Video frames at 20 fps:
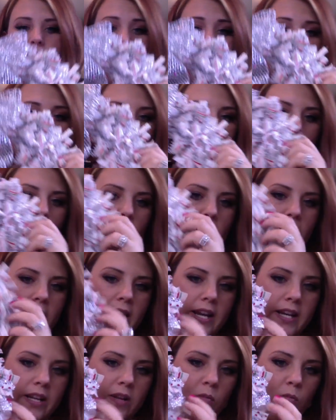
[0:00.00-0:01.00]
full, and
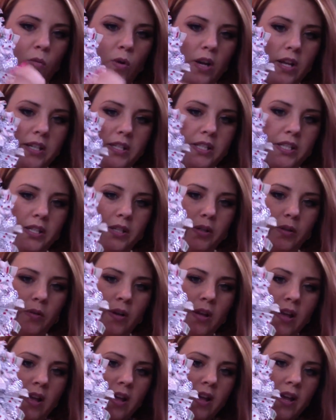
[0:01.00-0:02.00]
I didn't want it
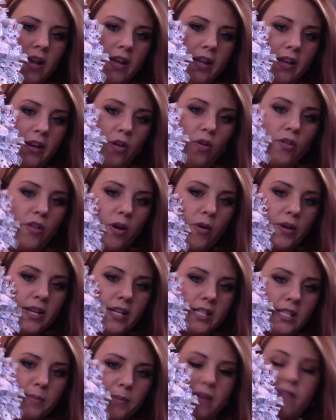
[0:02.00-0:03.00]
to, and although it
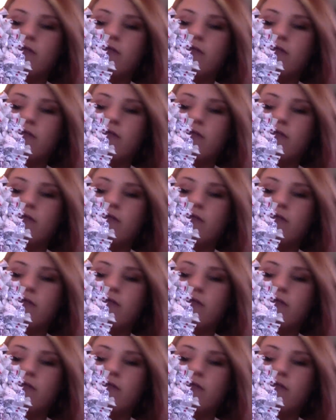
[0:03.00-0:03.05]
needs to be